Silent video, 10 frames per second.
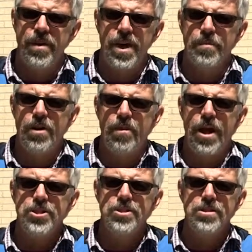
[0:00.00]
get my
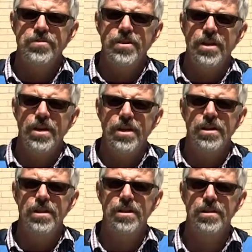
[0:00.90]
rations for the
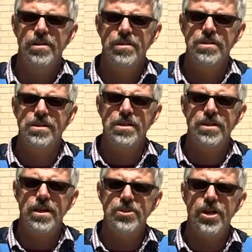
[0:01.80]

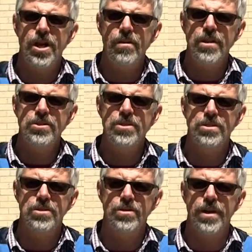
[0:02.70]
six-day
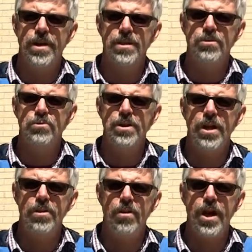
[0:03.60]
challenge. So I get a
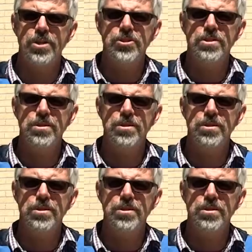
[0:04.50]
three-day ration